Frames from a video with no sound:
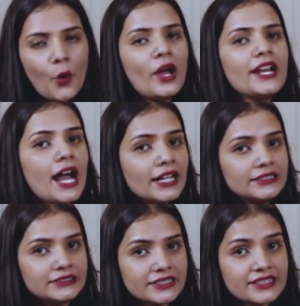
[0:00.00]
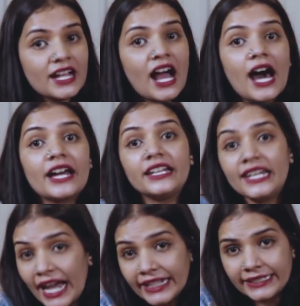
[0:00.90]
while others
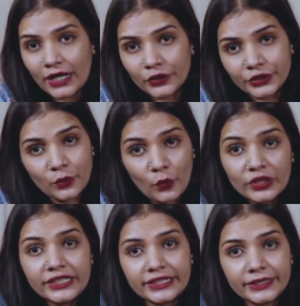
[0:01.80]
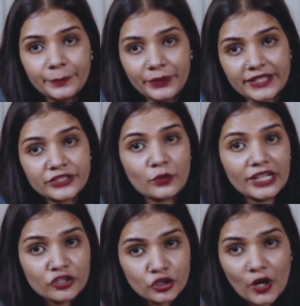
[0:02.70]
lie down to hold it in a place to
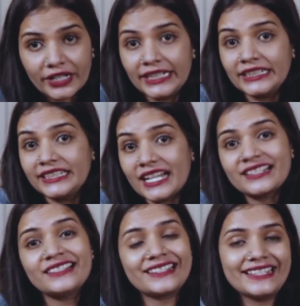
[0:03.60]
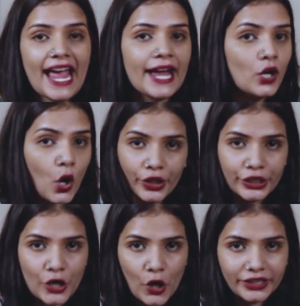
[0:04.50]
ensure it doesn't snag
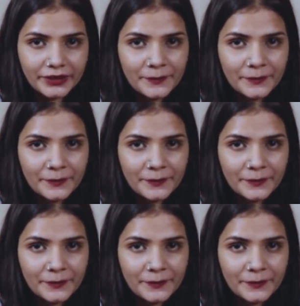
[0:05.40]
or knot.